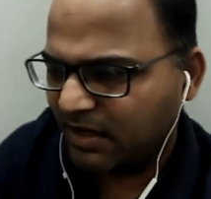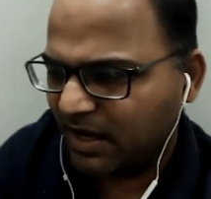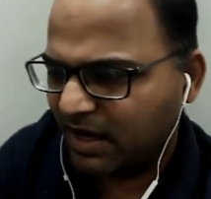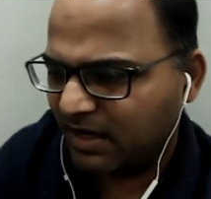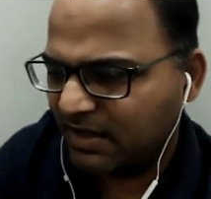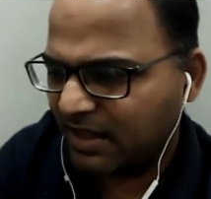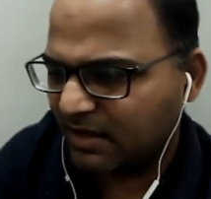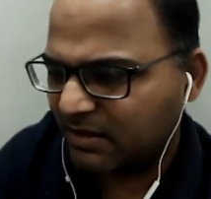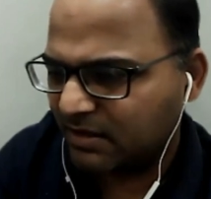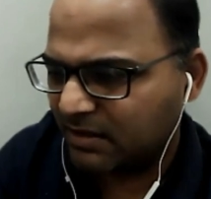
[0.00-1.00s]
I didn't get
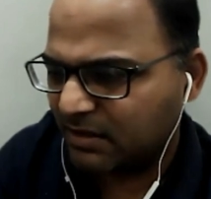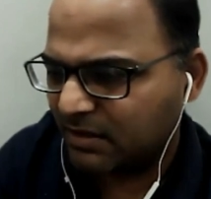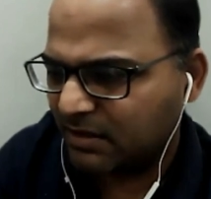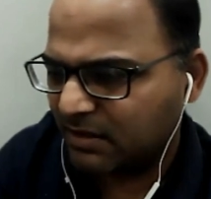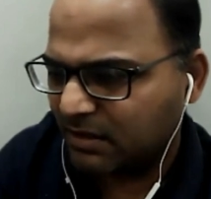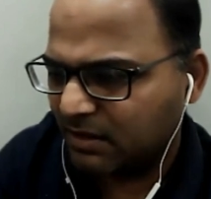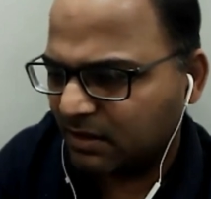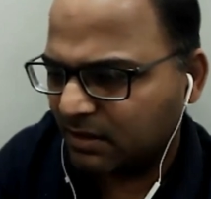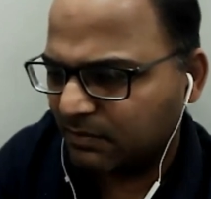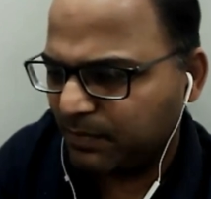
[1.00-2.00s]
that.
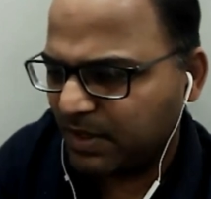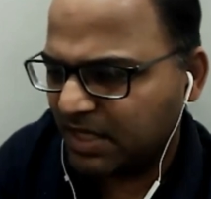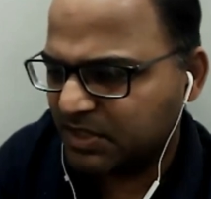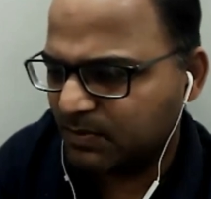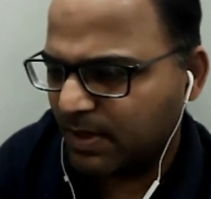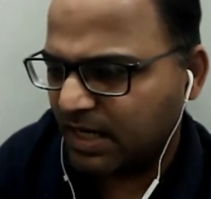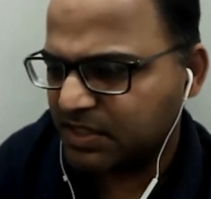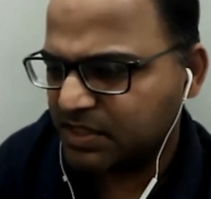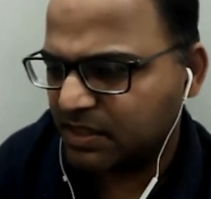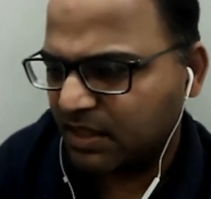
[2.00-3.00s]
Uh, pH
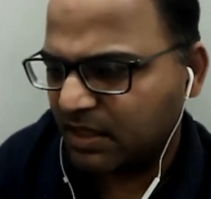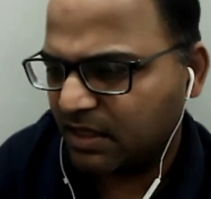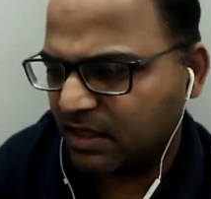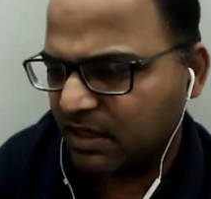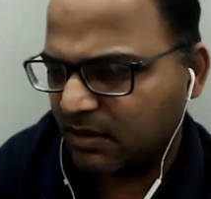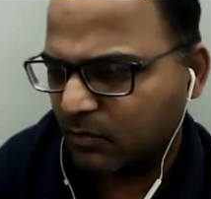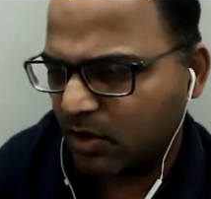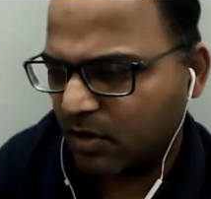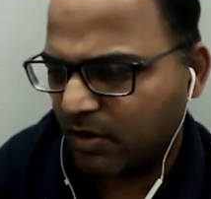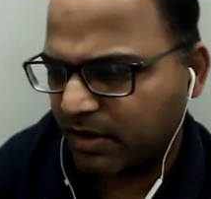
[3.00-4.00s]
balancing in
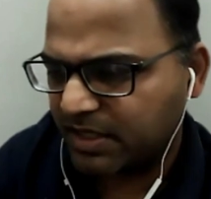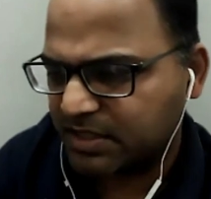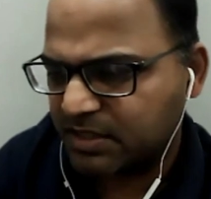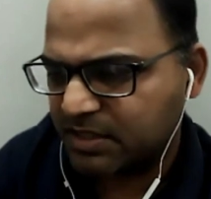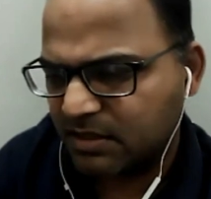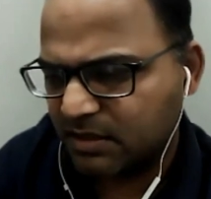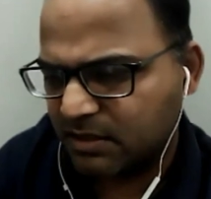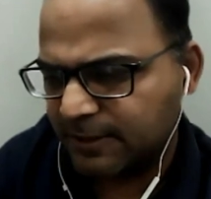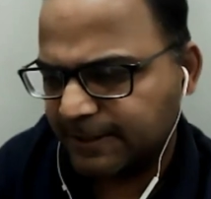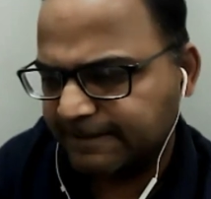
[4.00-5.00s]
what context?
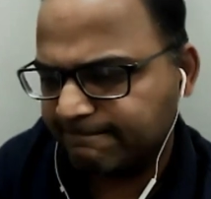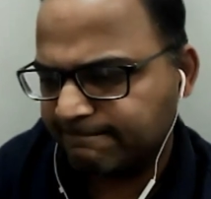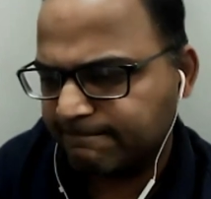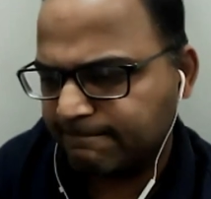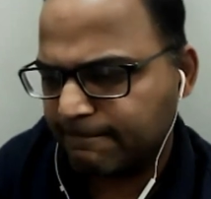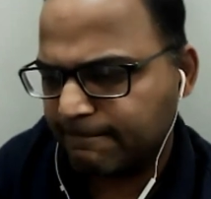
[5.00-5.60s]
Uh,